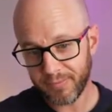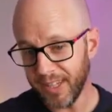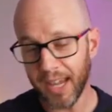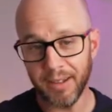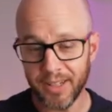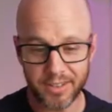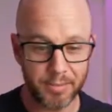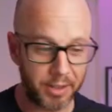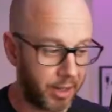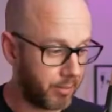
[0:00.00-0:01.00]
It's
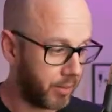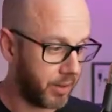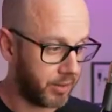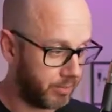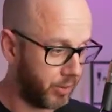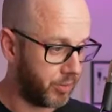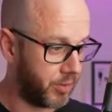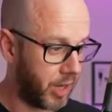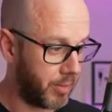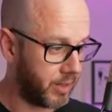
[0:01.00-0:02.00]
something I'm going to put some
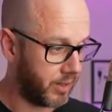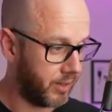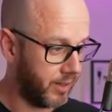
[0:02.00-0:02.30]
time into.